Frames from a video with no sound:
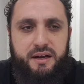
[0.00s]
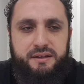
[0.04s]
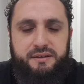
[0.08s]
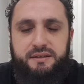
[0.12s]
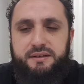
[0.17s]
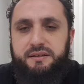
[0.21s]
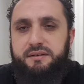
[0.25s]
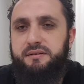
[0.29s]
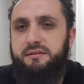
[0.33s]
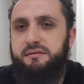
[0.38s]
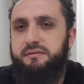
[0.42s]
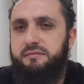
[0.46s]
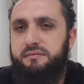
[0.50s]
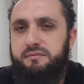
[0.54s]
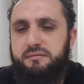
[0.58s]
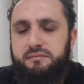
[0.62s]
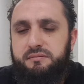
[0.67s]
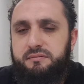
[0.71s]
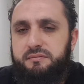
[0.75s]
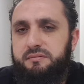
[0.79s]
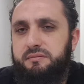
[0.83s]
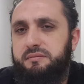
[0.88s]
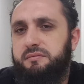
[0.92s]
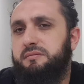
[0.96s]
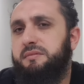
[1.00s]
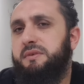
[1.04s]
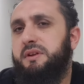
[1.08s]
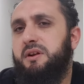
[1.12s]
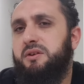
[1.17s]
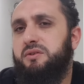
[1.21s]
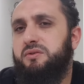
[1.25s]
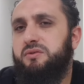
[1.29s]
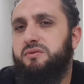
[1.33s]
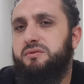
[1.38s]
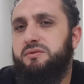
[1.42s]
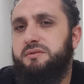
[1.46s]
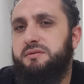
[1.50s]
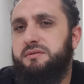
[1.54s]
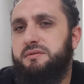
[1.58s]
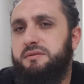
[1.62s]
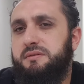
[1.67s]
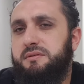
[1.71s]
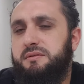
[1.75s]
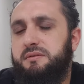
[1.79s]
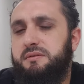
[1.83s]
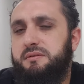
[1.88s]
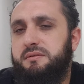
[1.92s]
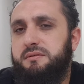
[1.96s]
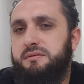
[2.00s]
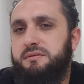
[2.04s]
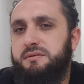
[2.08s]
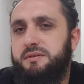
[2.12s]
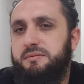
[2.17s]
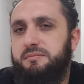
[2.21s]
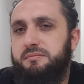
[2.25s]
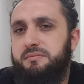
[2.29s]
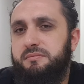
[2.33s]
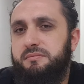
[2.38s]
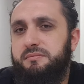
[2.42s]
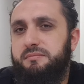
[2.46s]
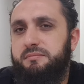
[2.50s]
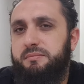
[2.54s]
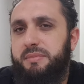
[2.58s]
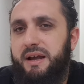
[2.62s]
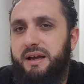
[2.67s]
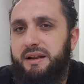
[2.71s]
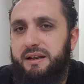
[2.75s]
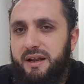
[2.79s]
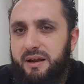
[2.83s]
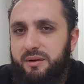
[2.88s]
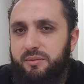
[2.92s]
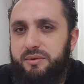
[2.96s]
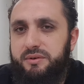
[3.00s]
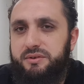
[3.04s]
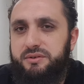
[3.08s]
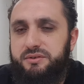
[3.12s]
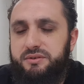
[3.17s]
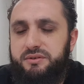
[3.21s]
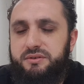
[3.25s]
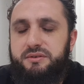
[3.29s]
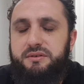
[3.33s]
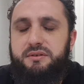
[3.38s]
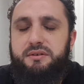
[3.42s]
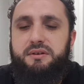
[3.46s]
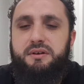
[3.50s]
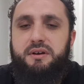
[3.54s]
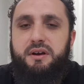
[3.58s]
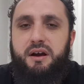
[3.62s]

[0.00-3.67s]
did use some bad language.